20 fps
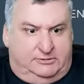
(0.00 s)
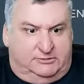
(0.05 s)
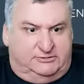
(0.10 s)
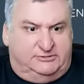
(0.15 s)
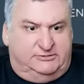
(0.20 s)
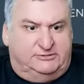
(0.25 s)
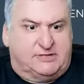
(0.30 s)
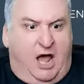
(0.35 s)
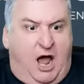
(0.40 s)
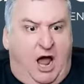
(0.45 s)

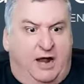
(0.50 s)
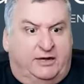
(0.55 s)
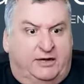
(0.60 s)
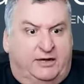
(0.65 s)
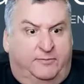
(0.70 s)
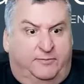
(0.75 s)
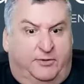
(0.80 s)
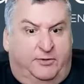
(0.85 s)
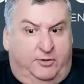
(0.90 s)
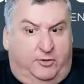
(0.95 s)

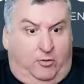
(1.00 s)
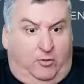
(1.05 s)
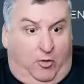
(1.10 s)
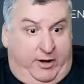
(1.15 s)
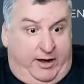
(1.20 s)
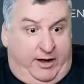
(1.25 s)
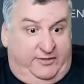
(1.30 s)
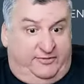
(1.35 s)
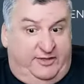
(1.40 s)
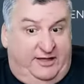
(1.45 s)
non-computer
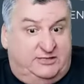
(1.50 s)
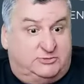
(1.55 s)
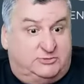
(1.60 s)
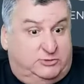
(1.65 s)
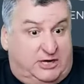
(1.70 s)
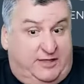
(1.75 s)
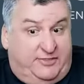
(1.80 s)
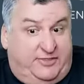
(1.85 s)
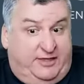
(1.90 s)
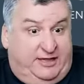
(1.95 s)
oriented things,
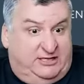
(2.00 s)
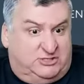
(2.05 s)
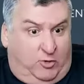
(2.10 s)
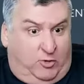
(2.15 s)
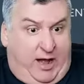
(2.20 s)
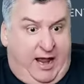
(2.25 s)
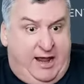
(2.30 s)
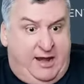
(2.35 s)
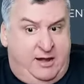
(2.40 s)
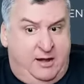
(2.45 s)
which I think is
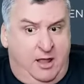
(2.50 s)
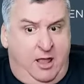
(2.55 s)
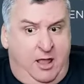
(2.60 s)
great.